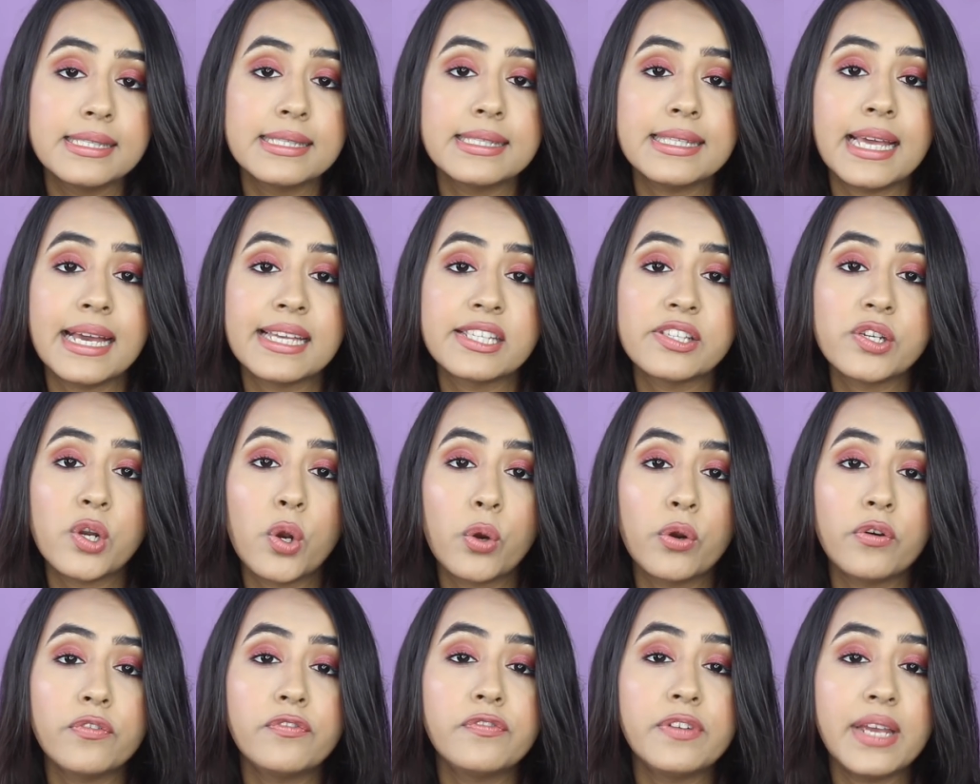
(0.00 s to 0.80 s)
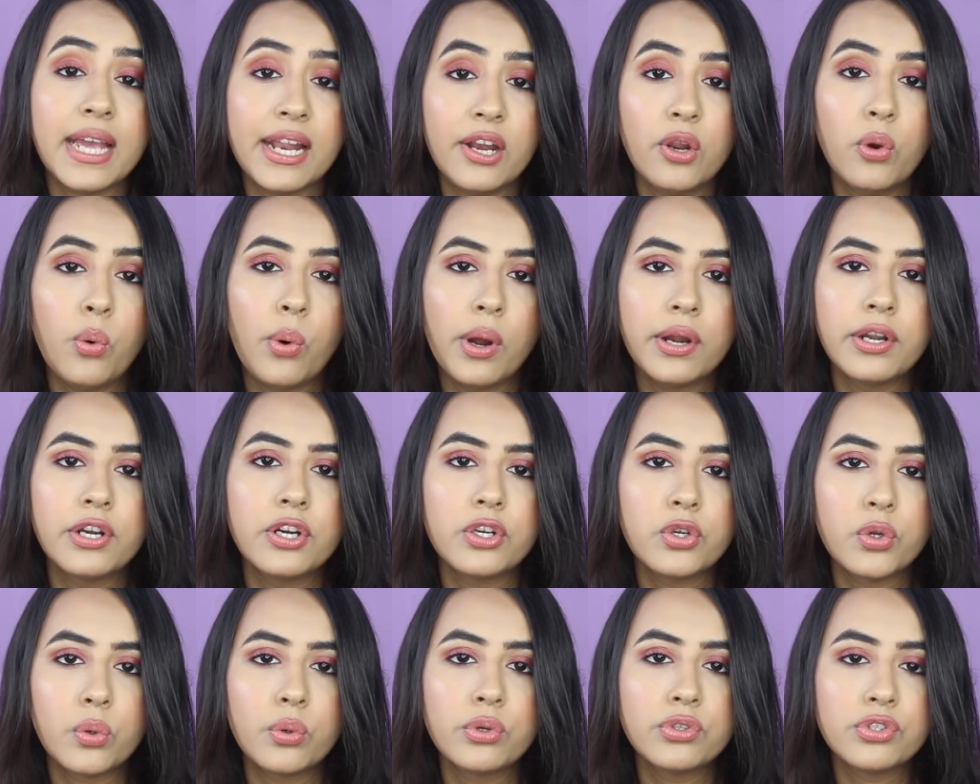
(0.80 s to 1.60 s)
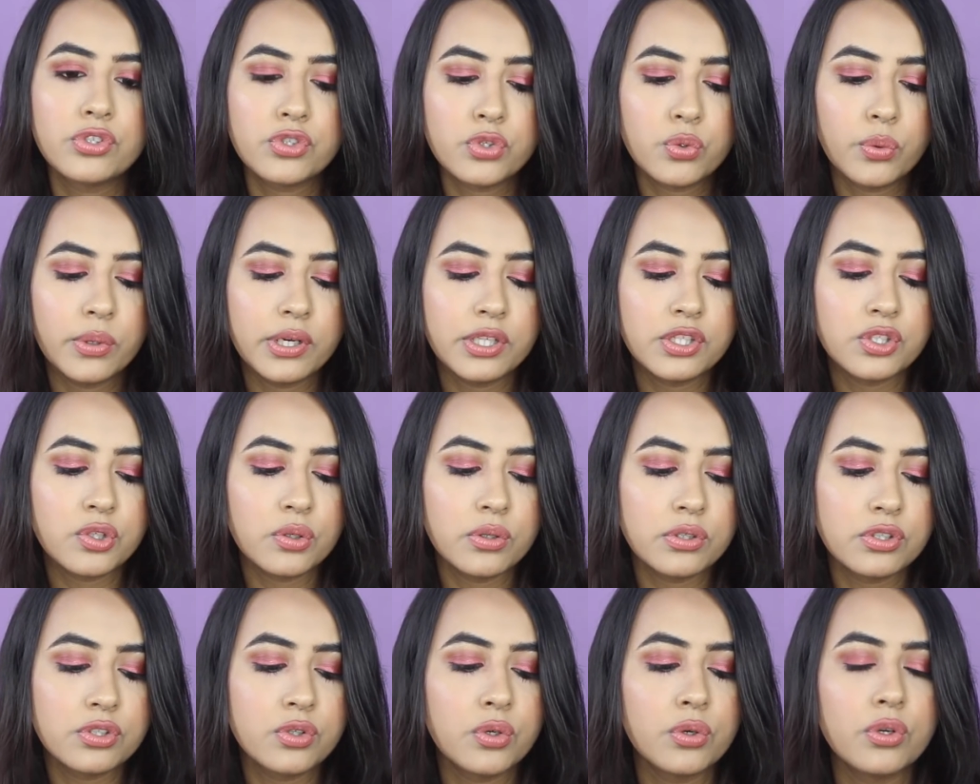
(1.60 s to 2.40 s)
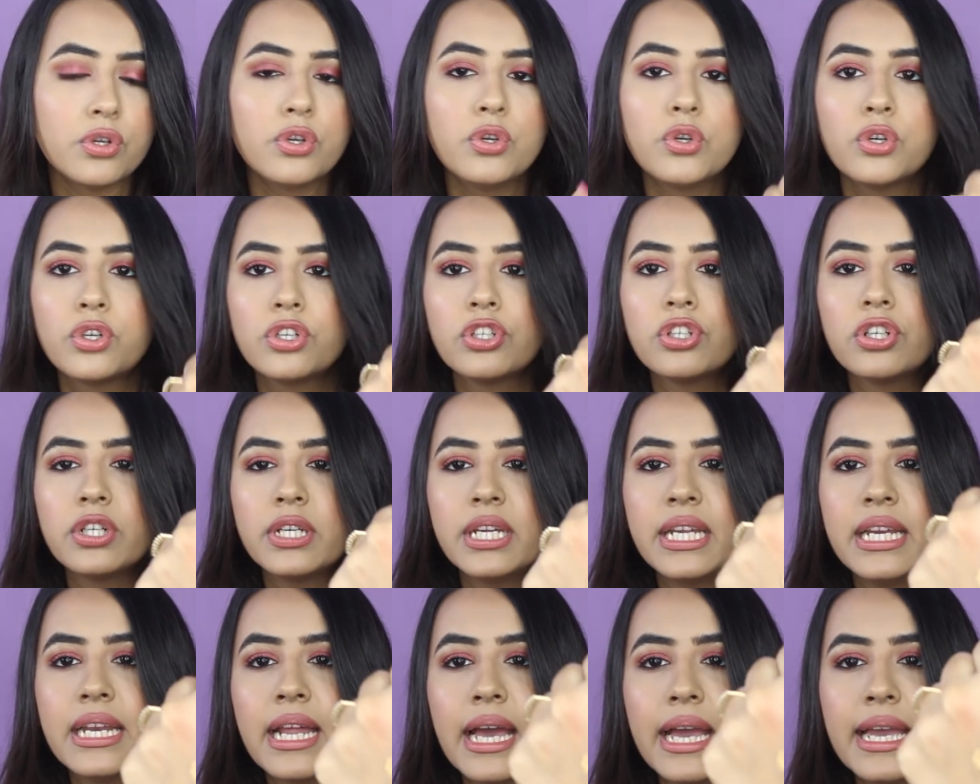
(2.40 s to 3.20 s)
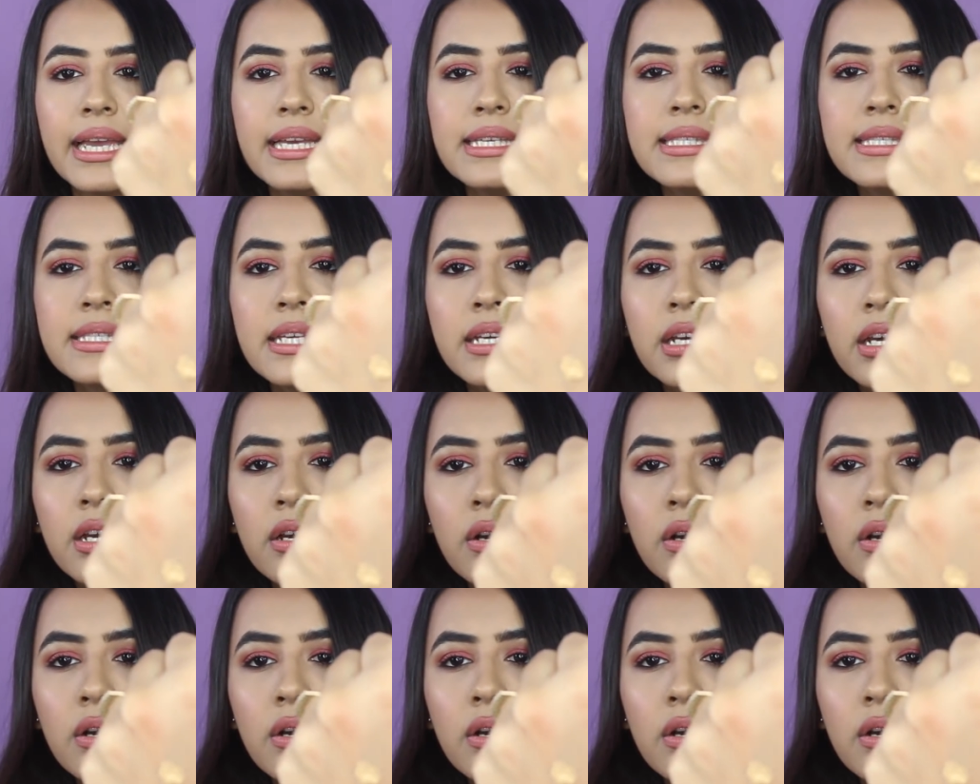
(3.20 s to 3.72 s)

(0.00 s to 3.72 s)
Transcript: This has a lot of yellow undertones to it, so it's going to look really nice.